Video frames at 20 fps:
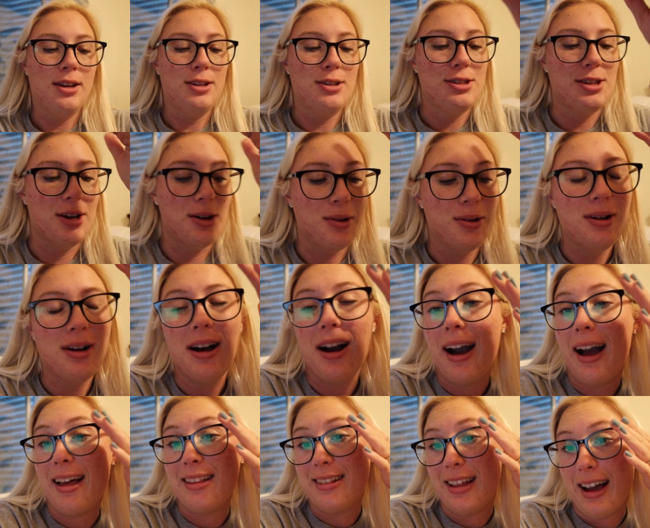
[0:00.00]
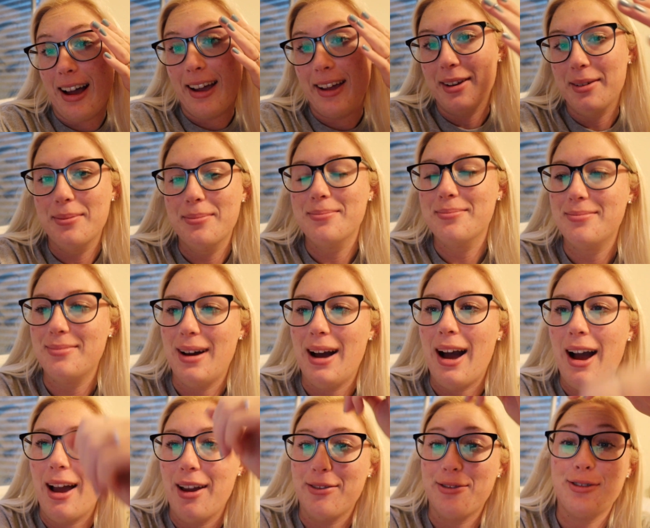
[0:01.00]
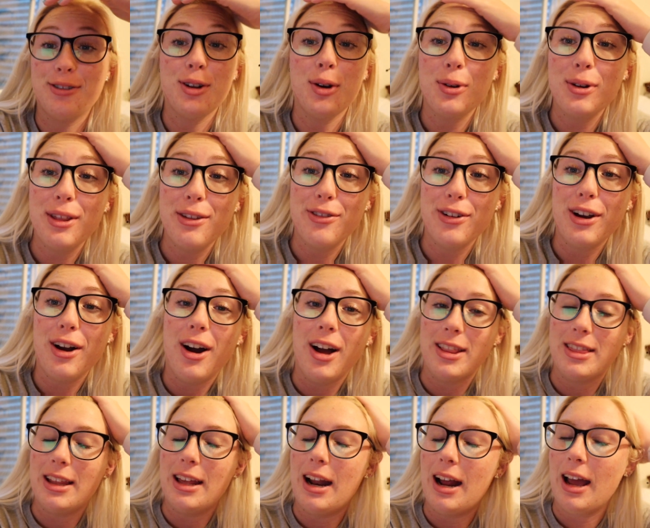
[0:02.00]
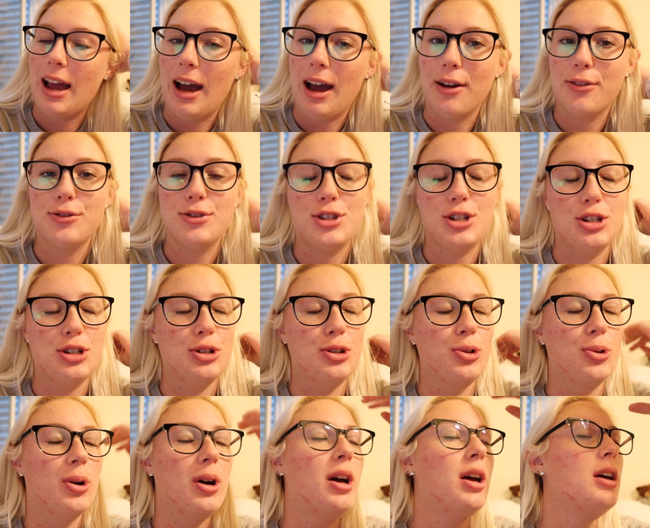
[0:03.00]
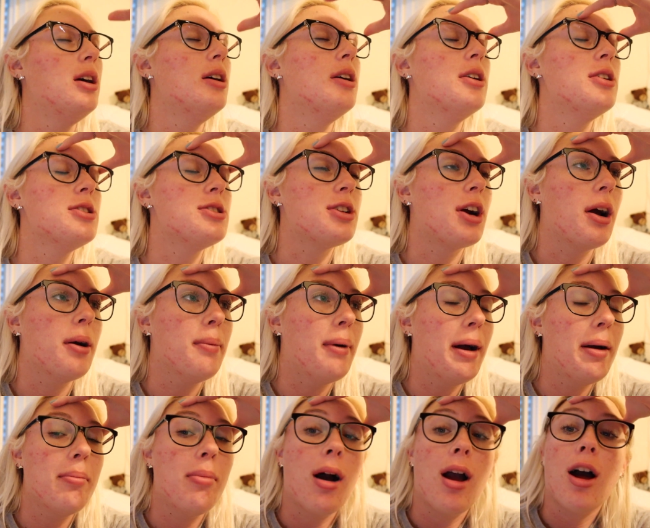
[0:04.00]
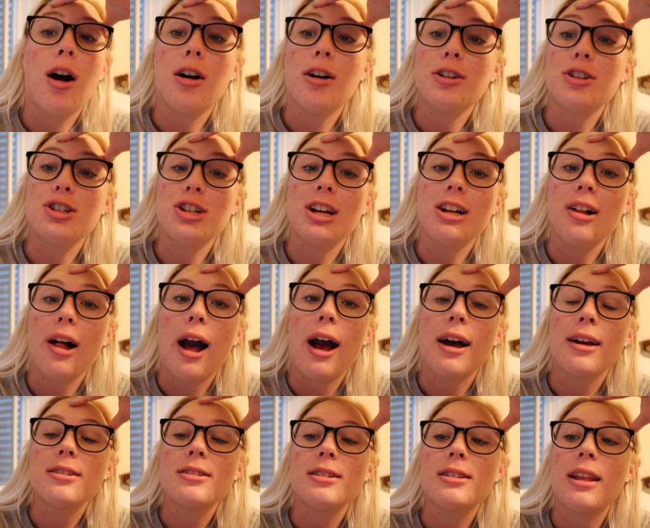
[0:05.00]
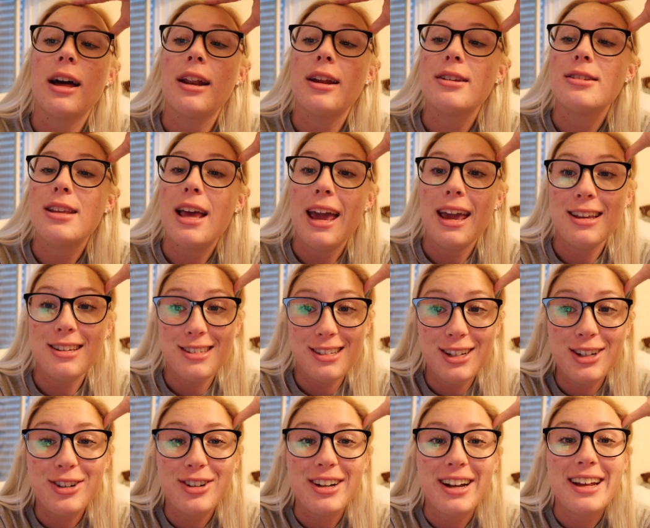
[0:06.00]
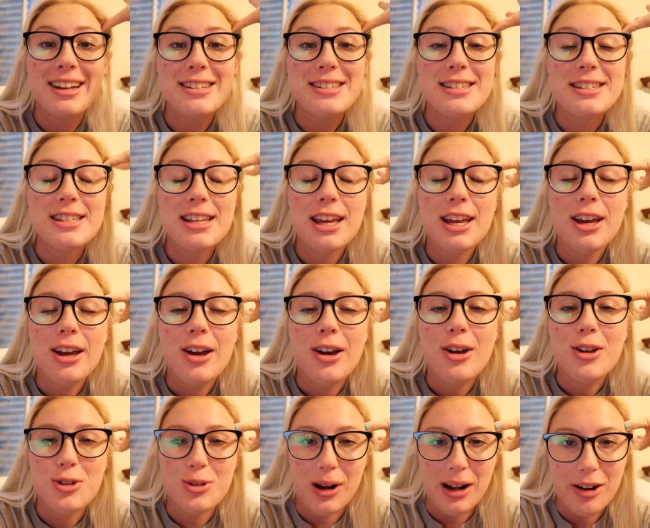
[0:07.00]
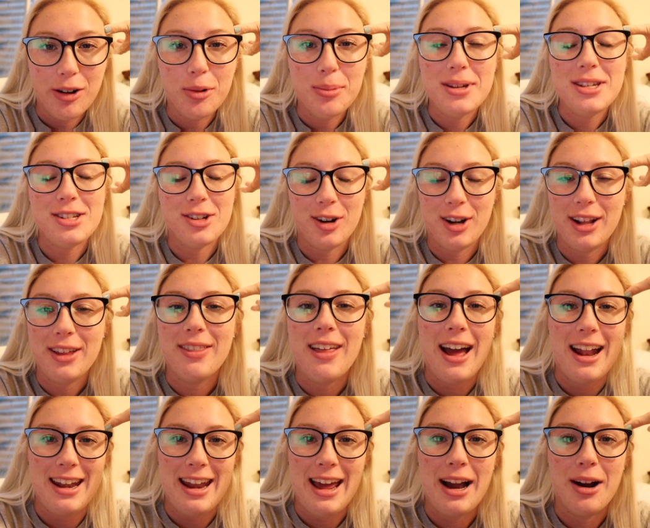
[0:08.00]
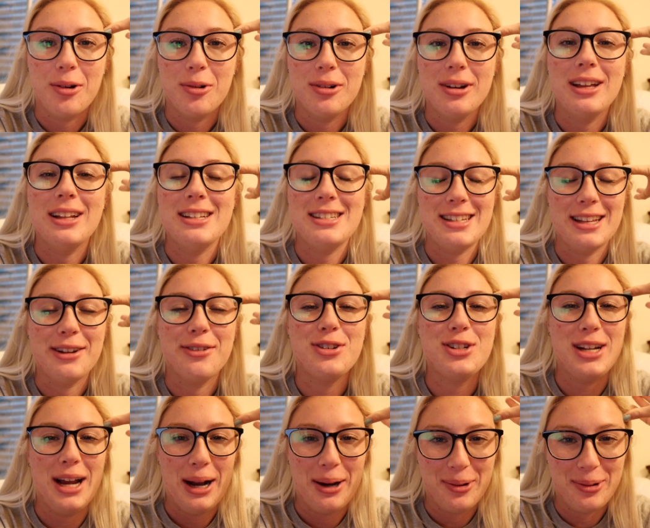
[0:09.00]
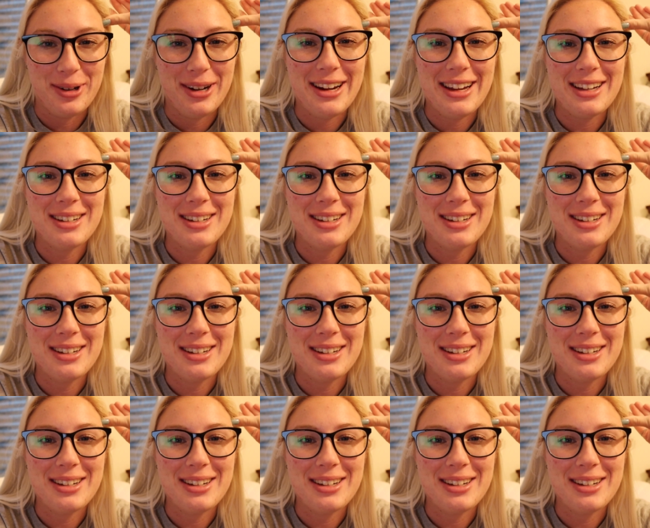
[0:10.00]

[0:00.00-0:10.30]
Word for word: So I lied. I've totally forgot that I have to start my biology class that is asynchronous. So I will be starting that now instead of showering.